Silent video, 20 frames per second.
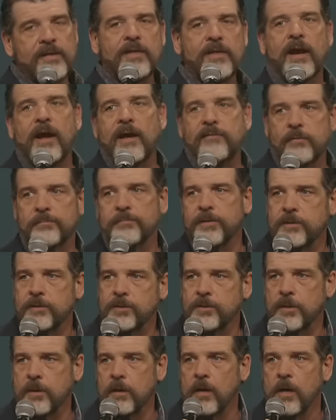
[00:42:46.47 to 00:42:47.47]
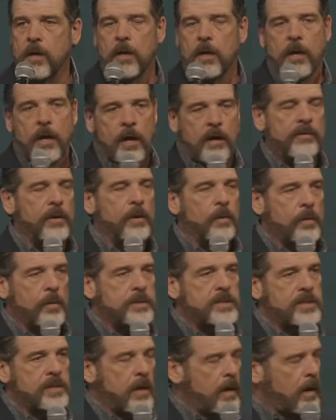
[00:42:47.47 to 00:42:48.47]
that I have a picture of the North
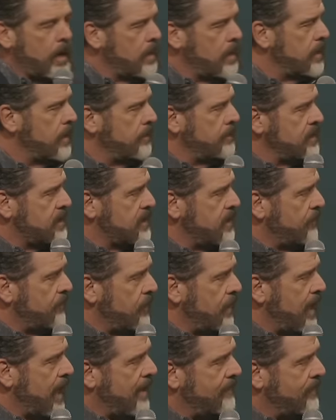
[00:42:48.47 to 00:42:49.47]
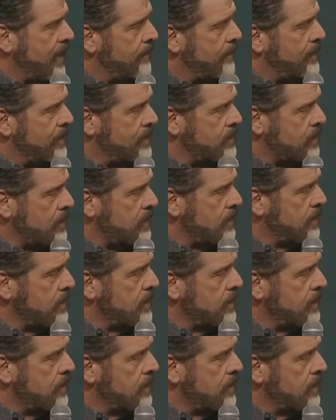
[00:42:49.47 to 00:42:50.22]
Star. Let me see if we have that picture.